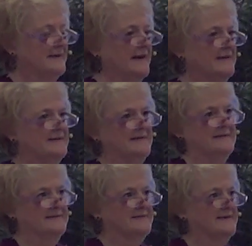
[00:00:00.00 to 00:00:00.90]
God
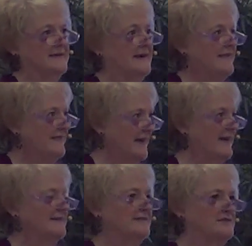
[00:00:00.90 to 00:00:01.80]
is.
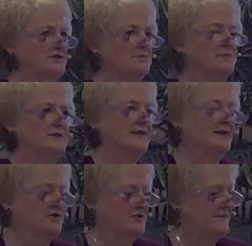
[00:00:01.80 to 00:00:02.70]
That is your
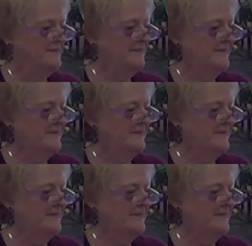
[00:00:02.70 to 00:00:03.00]
protection.